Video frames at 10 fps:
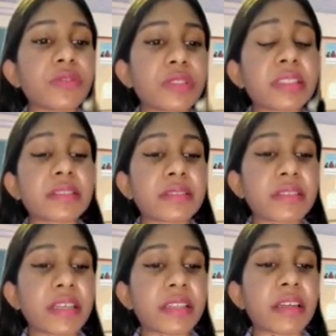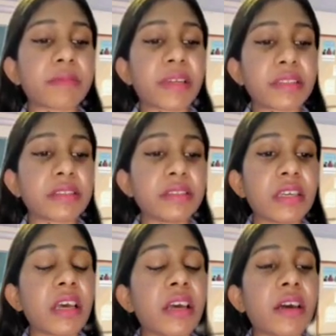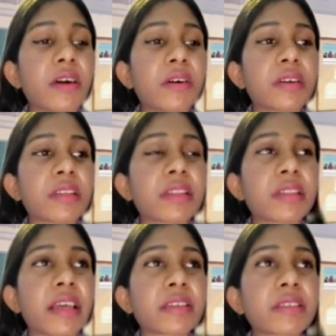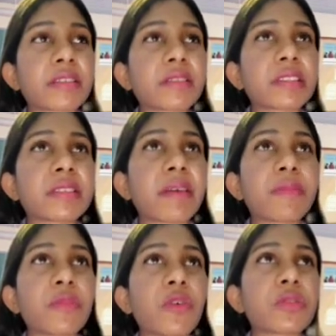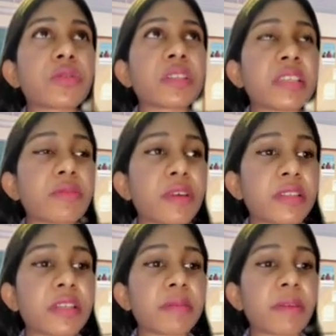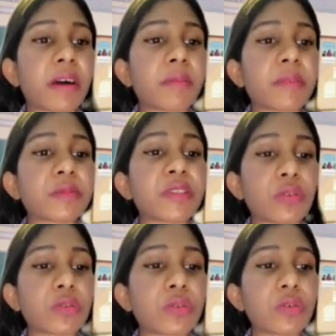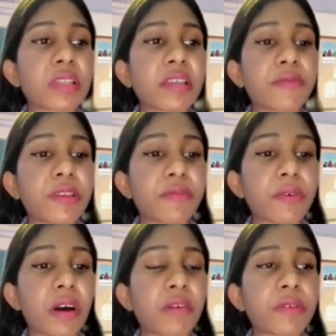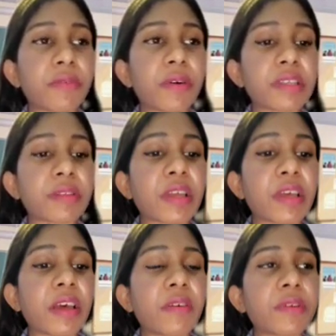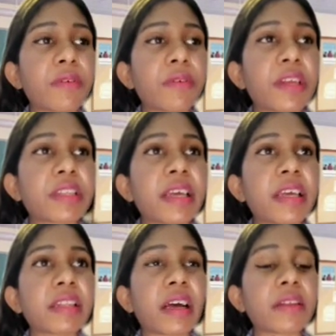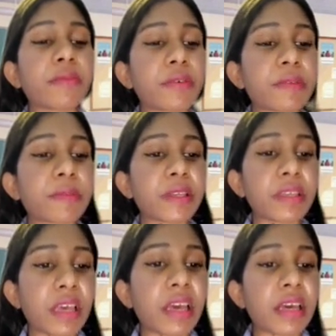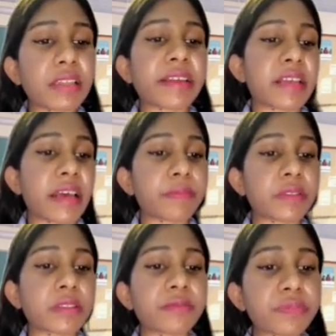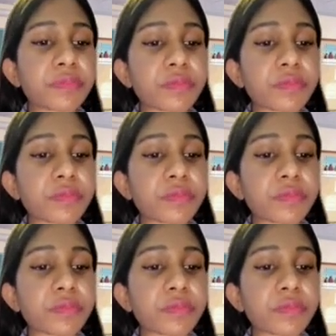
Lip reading: using the straight line method. Like same goes to the inventory management also, like FIFA and then FIFA will be the example.